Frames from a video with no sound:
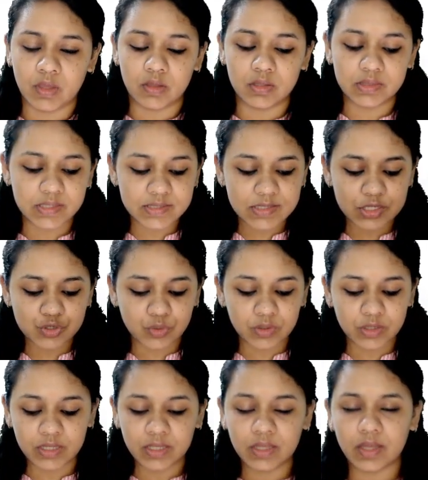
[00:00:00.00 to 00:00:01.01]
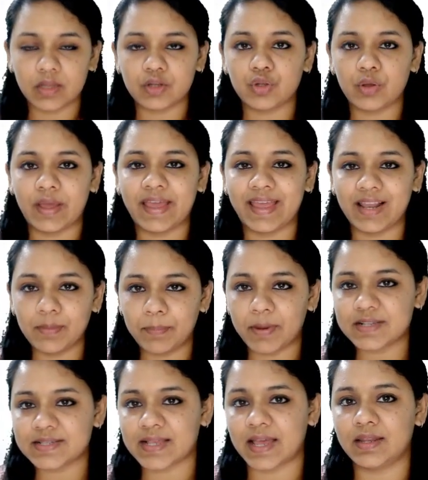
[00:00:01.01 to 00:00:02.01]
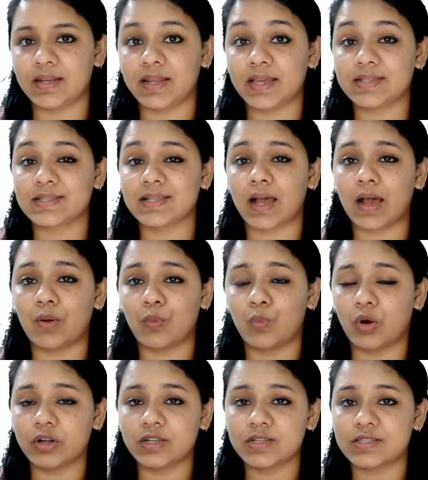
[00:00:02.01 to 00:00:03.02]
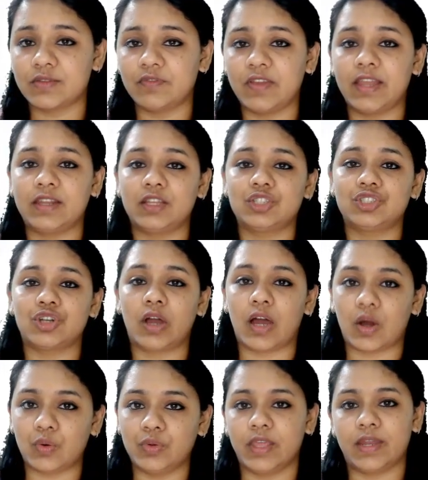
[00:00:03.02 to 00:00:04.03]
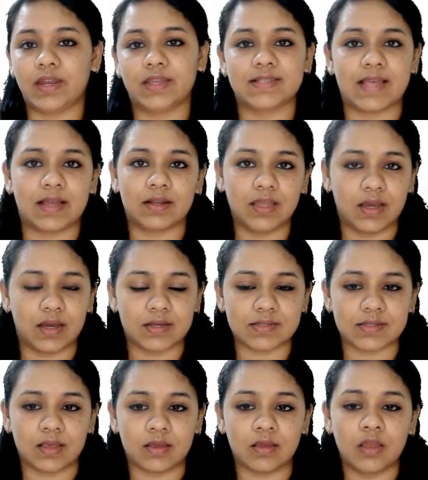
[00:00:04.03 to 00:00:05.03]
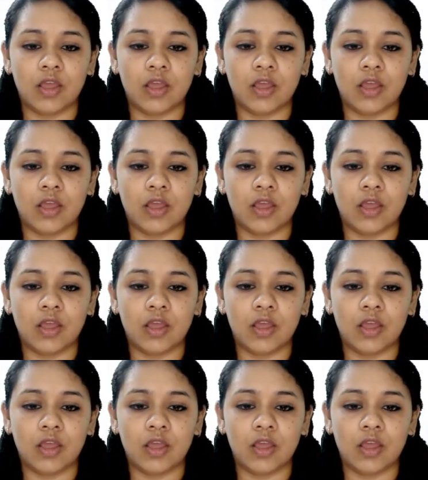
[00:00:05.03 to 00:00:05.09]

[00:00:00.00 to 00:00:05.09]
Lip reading: This is only to help us analyze what is the weightage or how they're exactly asking.